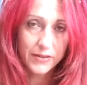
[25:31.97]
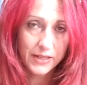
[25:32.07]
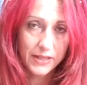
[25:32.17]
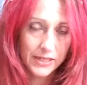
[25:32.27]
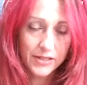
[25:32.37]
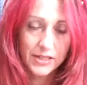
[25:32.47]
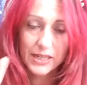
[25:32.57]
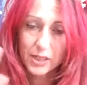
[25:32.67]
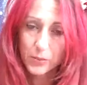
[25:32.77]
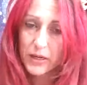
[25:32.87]
These are the
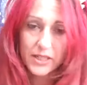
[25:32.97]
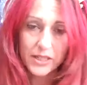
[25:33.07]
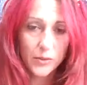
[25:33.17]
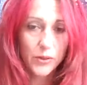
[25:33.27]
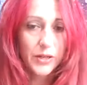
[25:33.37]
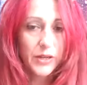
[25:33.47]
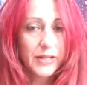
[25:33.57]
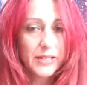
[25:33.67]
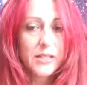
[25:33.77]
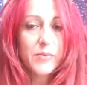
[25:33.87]
six pillars. I won't go
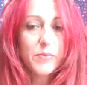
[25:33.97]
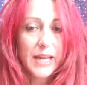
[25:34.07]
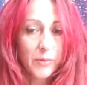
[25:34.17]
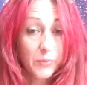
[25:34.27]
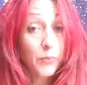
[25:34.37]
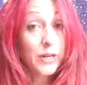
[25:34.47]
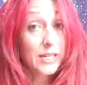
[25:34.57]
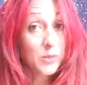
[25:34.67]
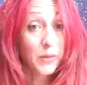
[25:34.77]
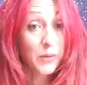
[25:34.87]
into them now, but we
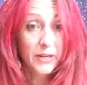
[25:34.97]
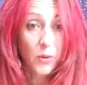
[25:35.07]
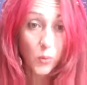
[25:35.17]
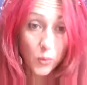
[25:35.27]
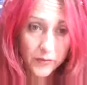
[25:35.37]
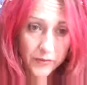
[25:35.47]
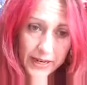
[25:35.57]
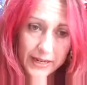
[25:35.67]
explain all of it.